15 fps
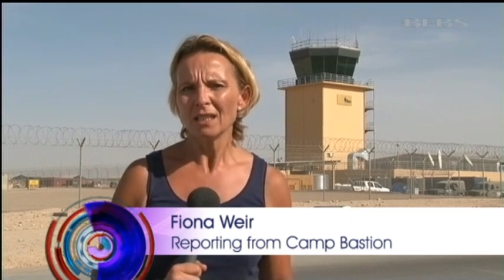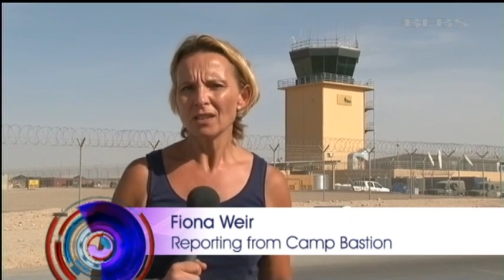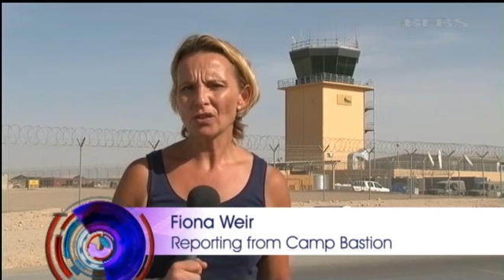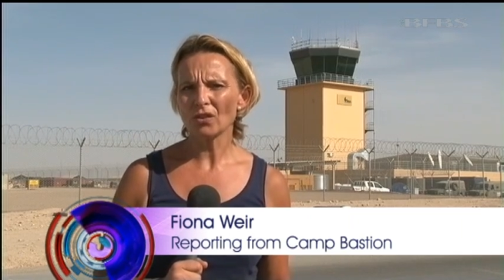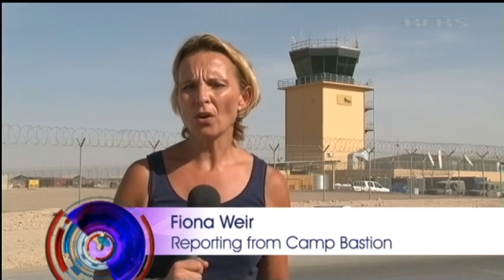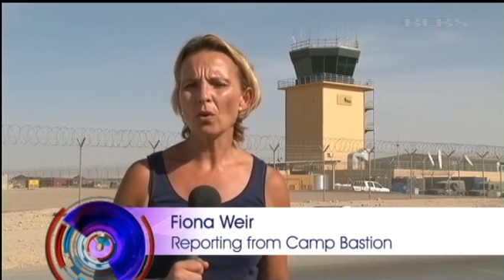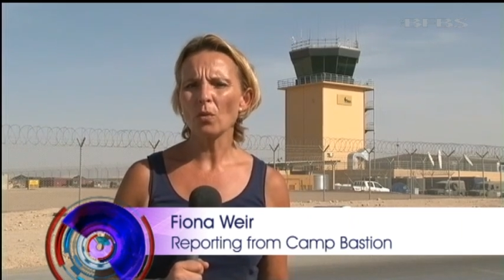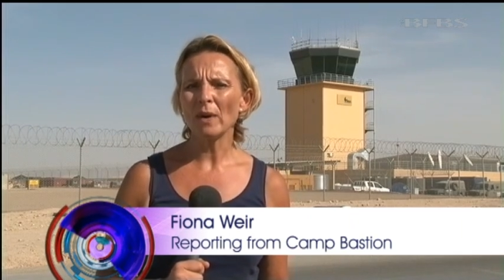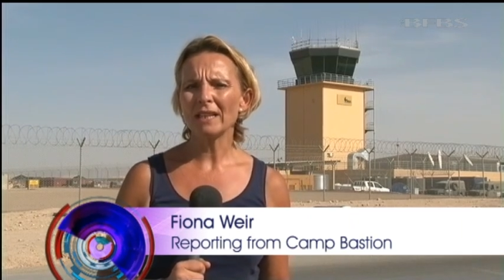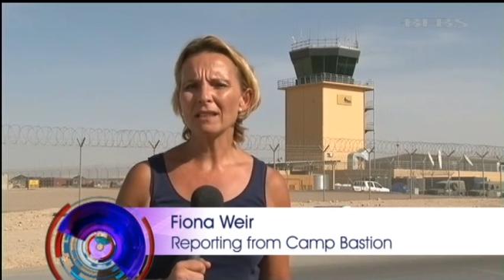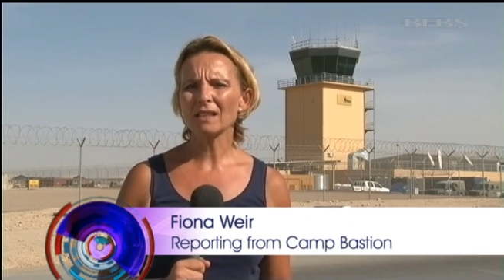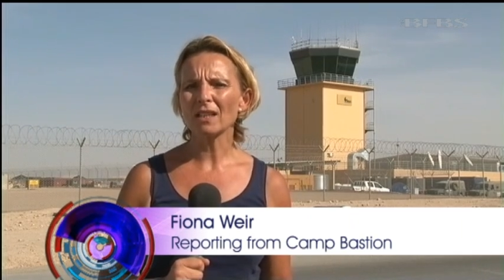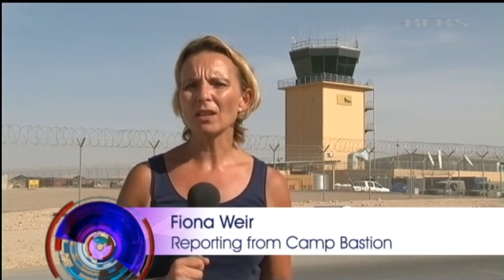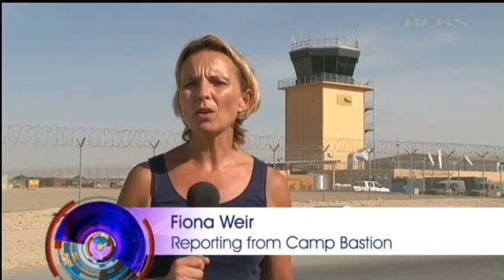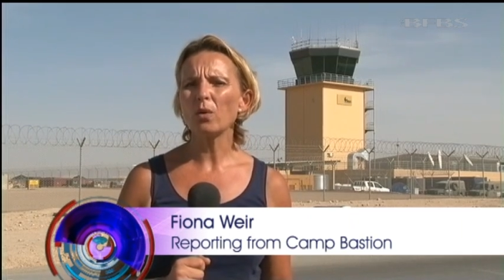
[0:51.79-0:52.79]
Strong
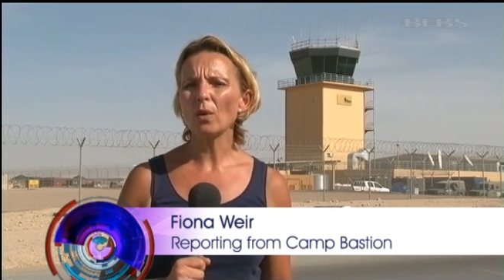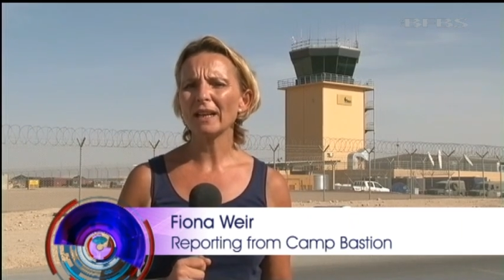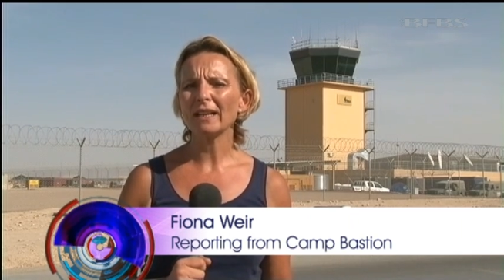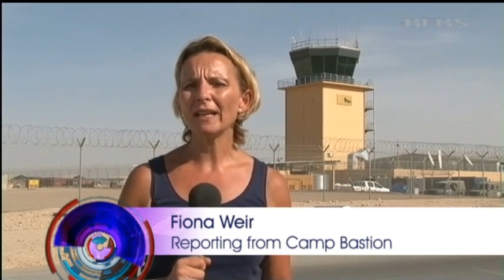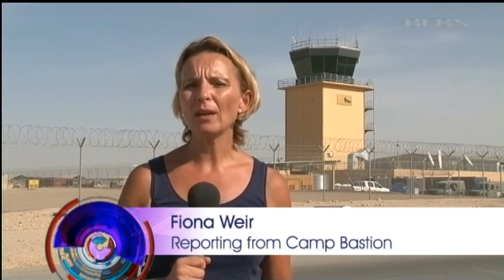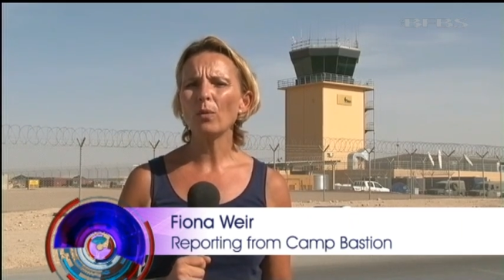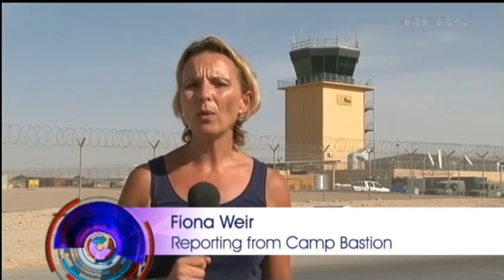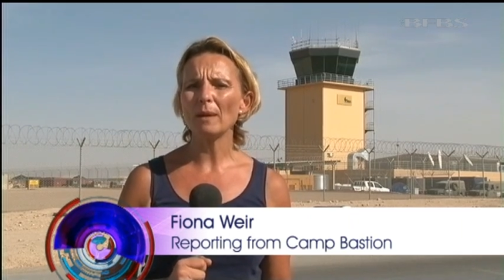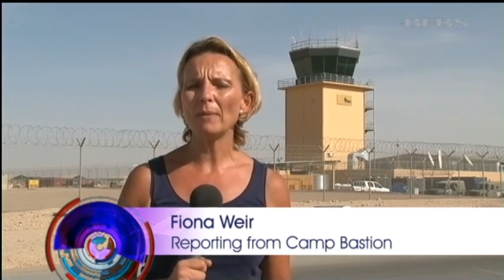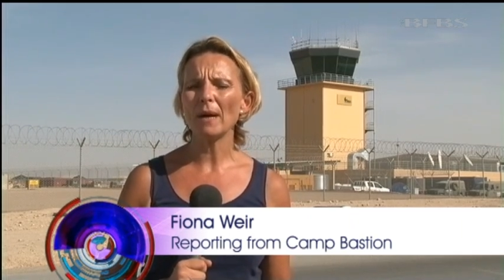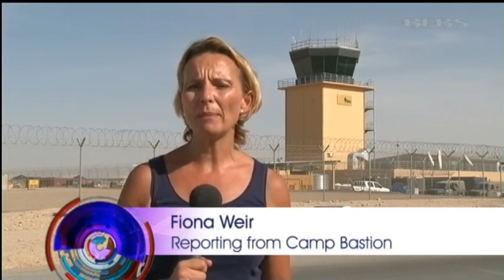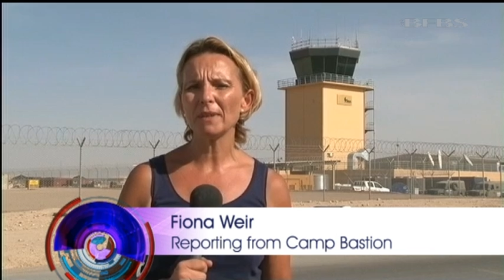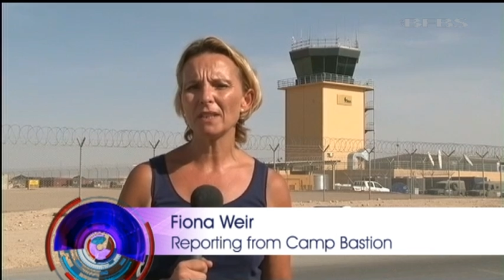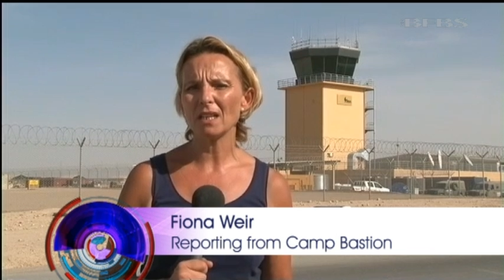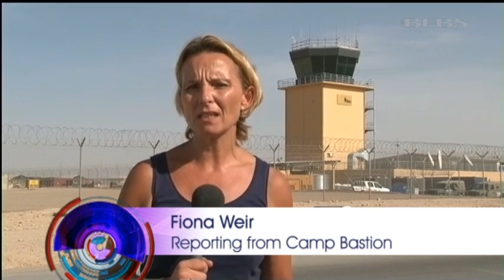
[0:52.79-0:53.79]
winds can quickly whip
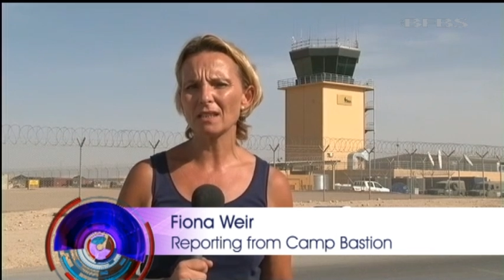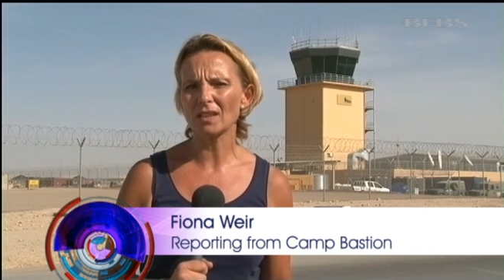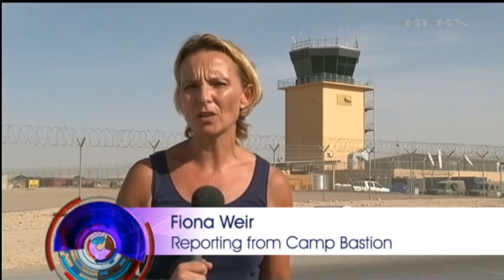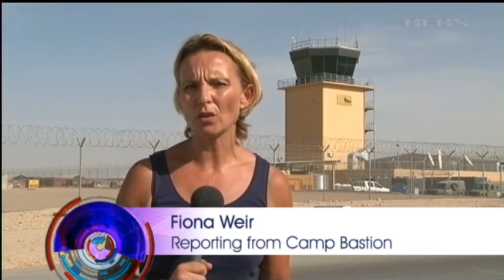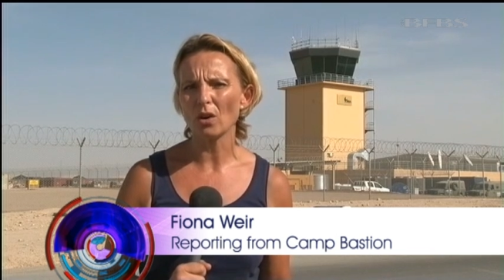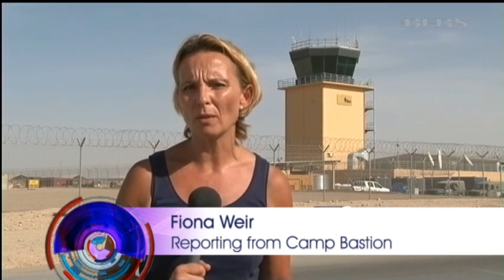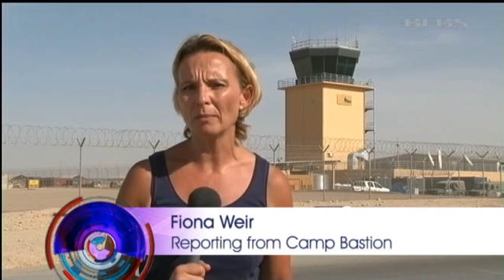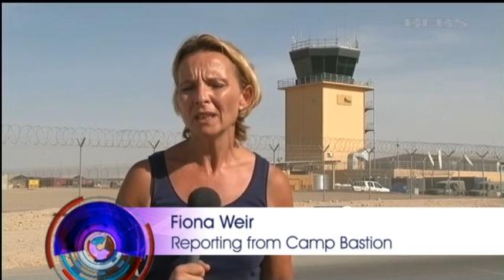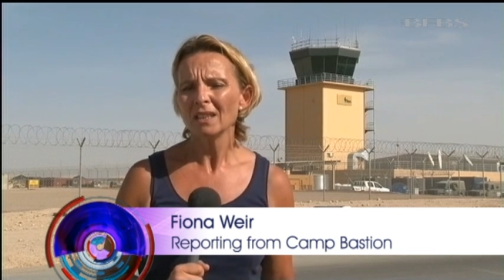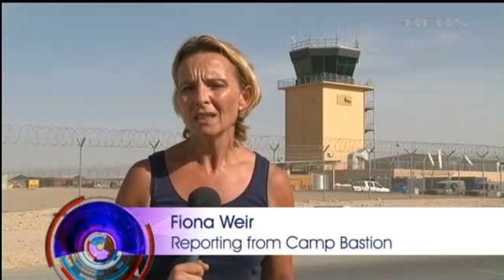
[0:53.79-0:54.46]
up a dust storm,